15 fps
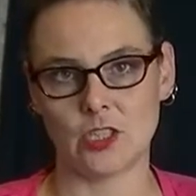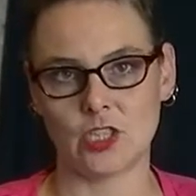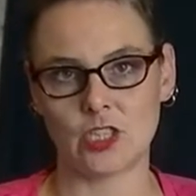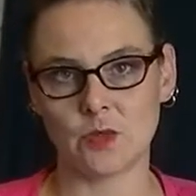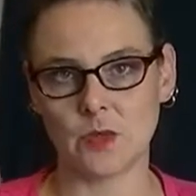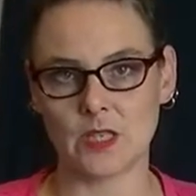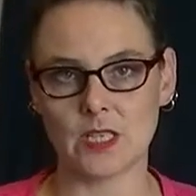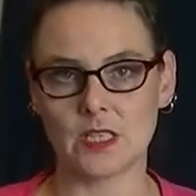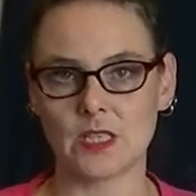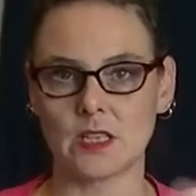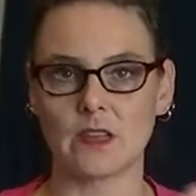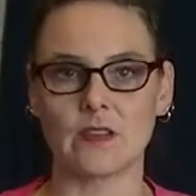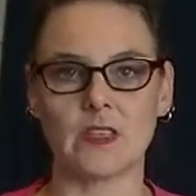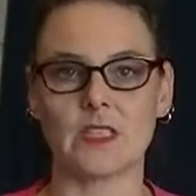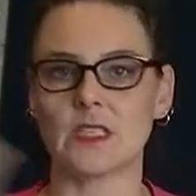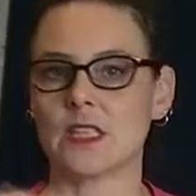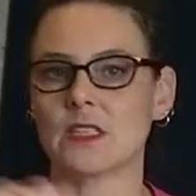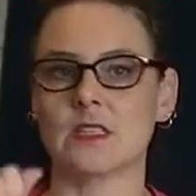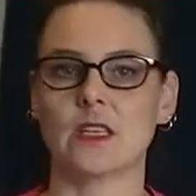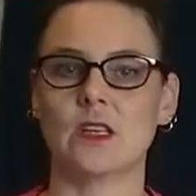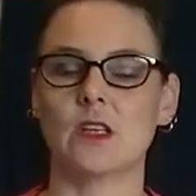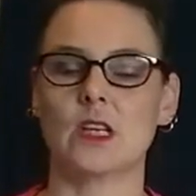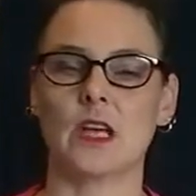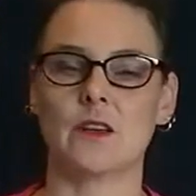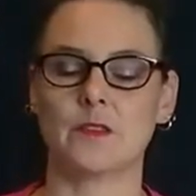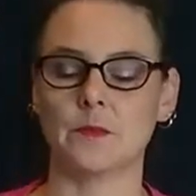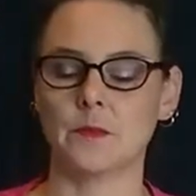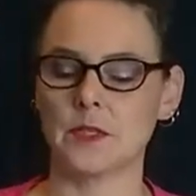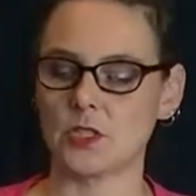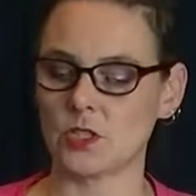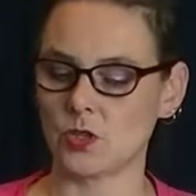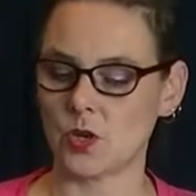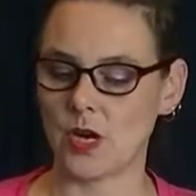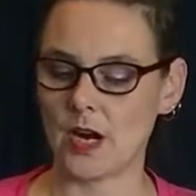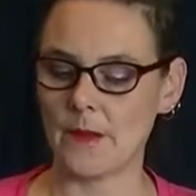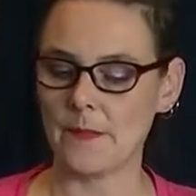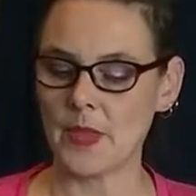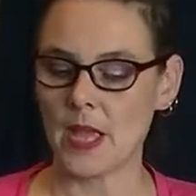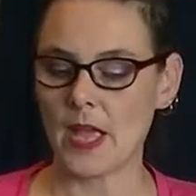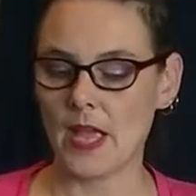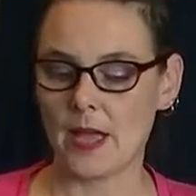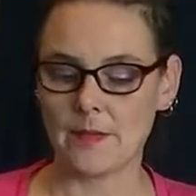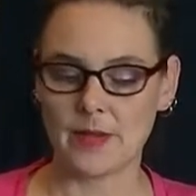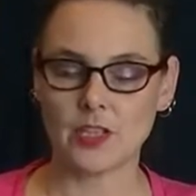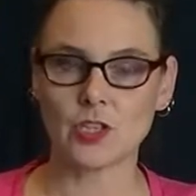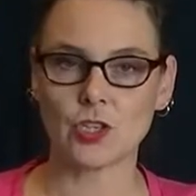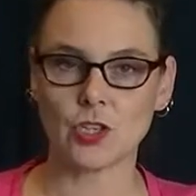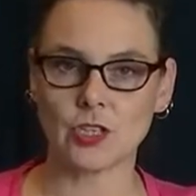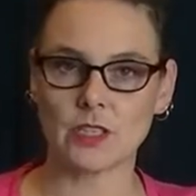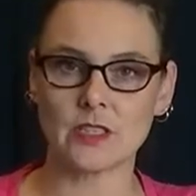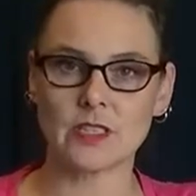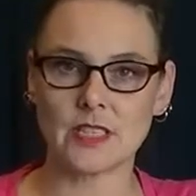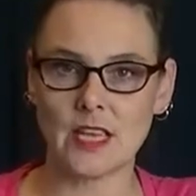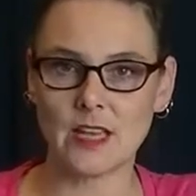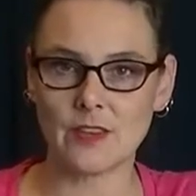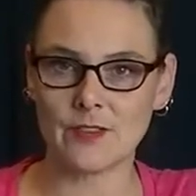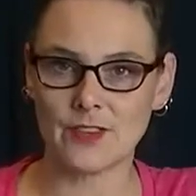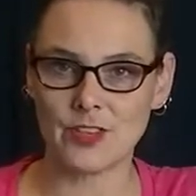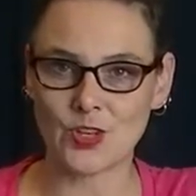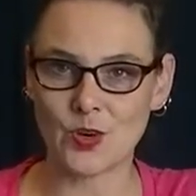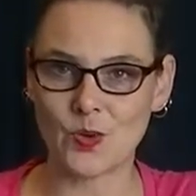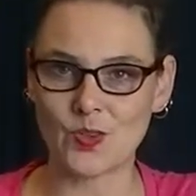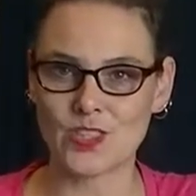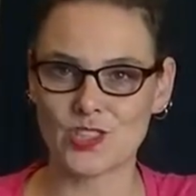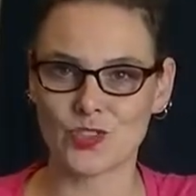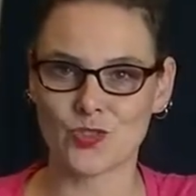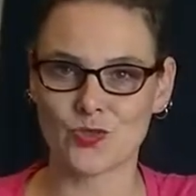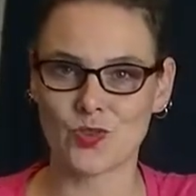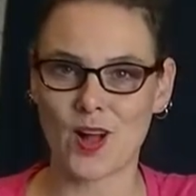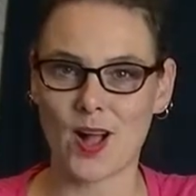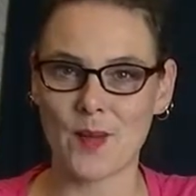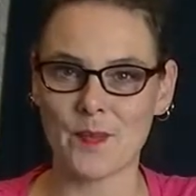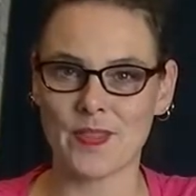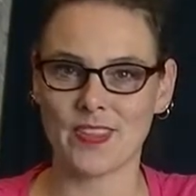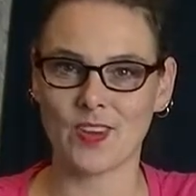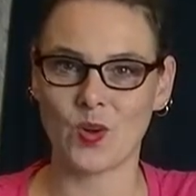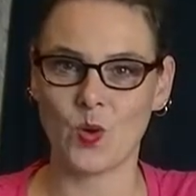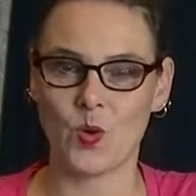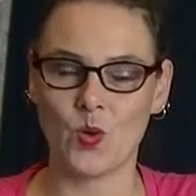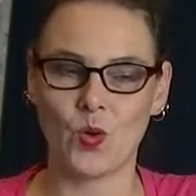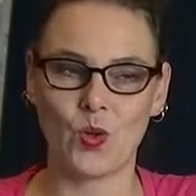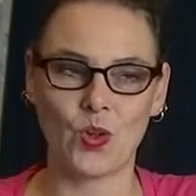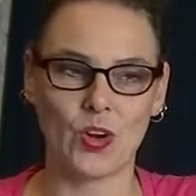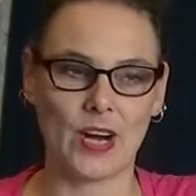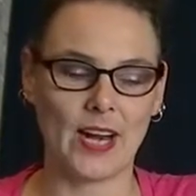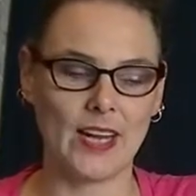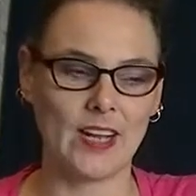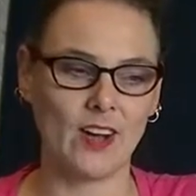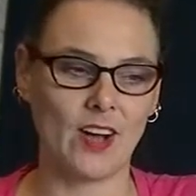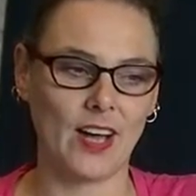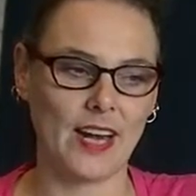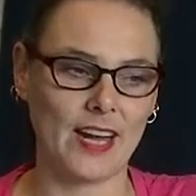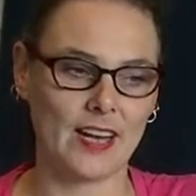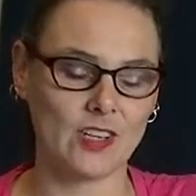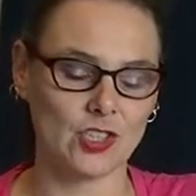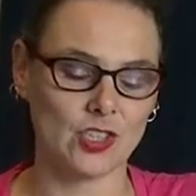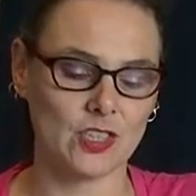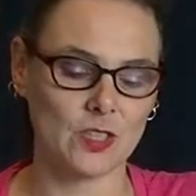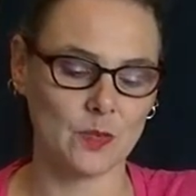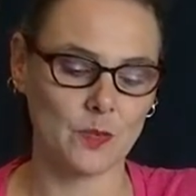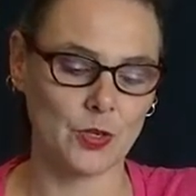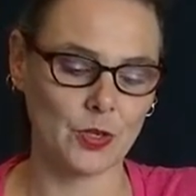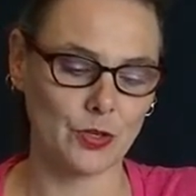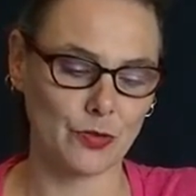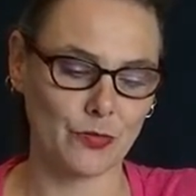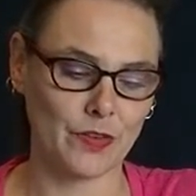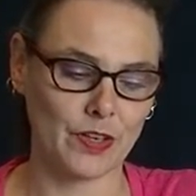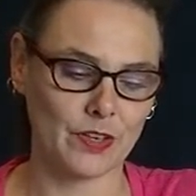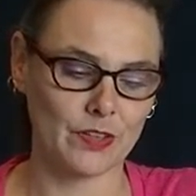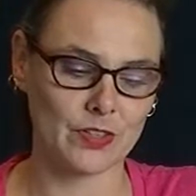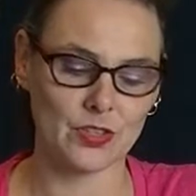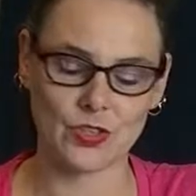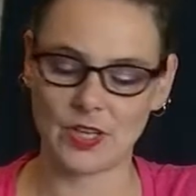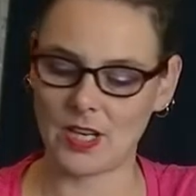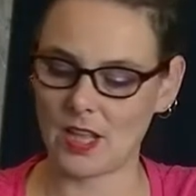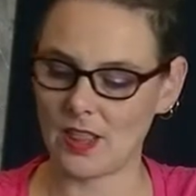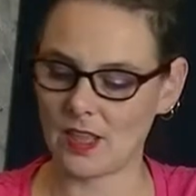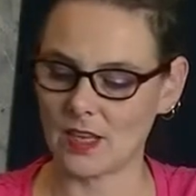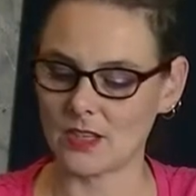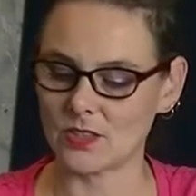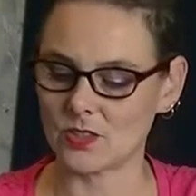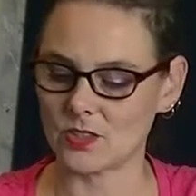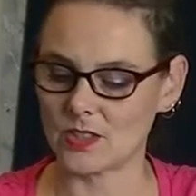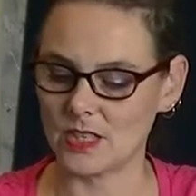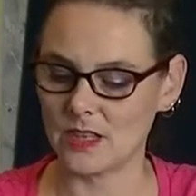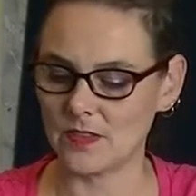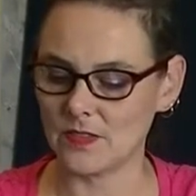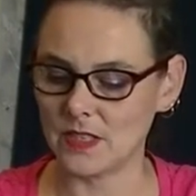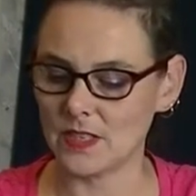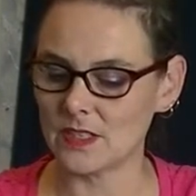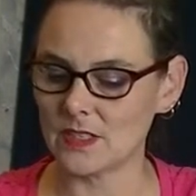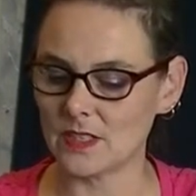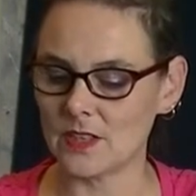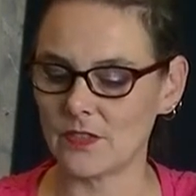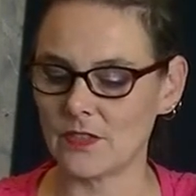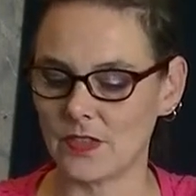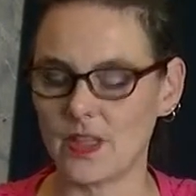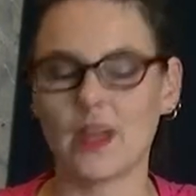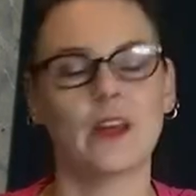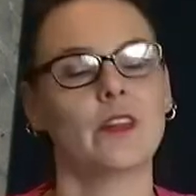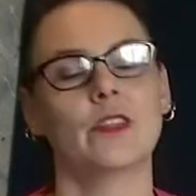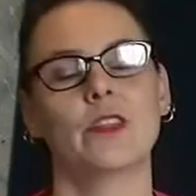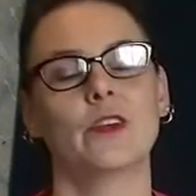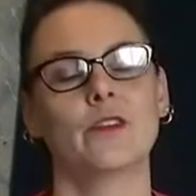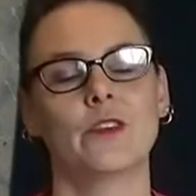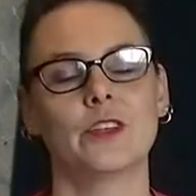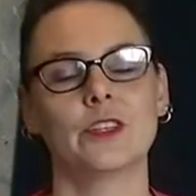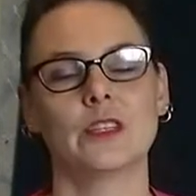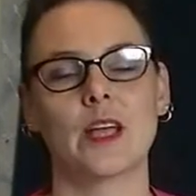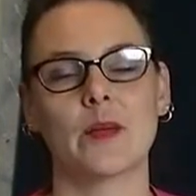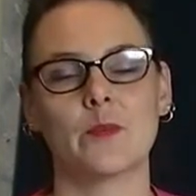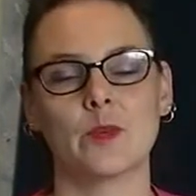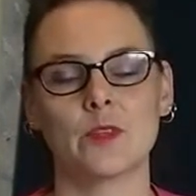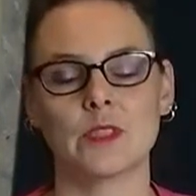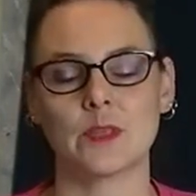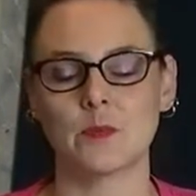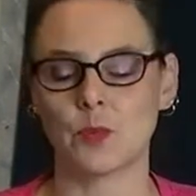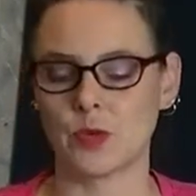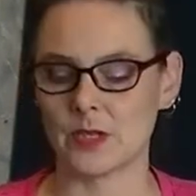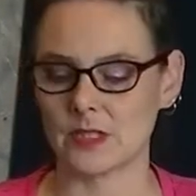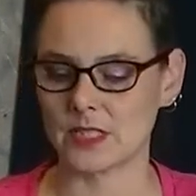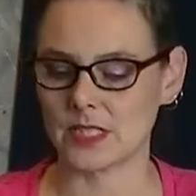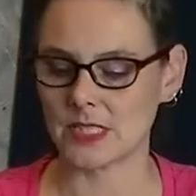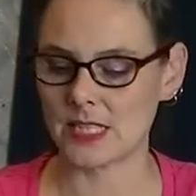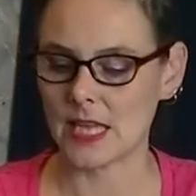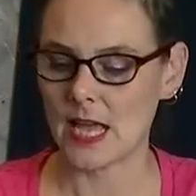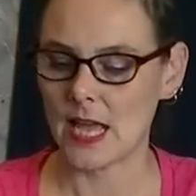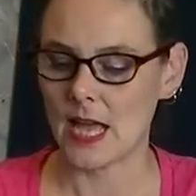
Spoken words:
Just with a stick of incense that you get from the store, and make sure you're safe and don't drop the coal or any hot ashes or burn your fingers or anything. So safety is the first utmost importance.